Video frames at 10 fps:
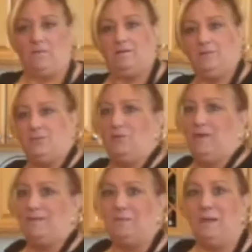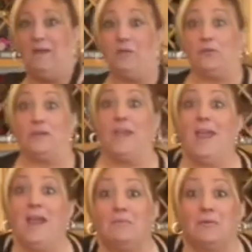show that to my other
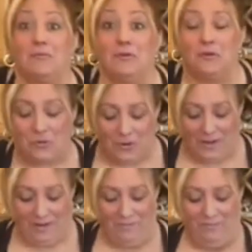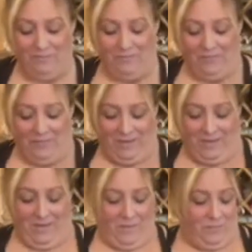camera real quick.
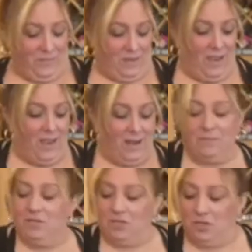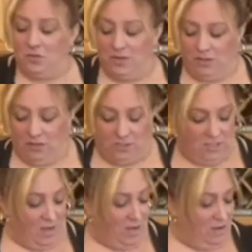And I'm gonna show you what it looks
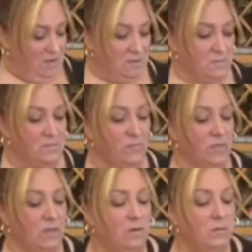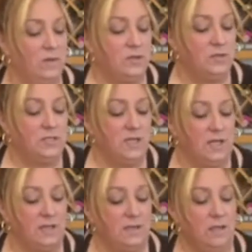like when you're
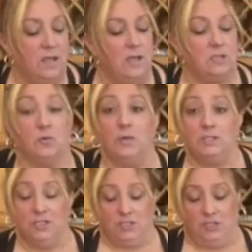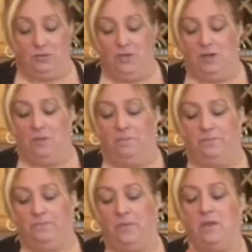done. So what you do here,
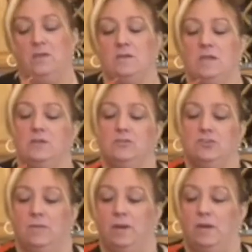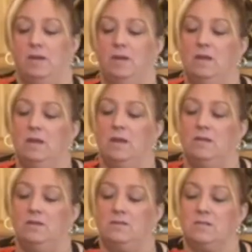you take your strawberry
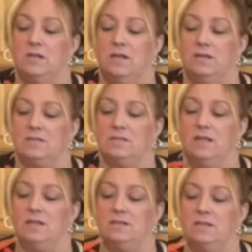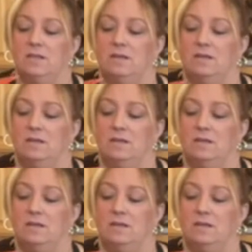and you just kind of slice it.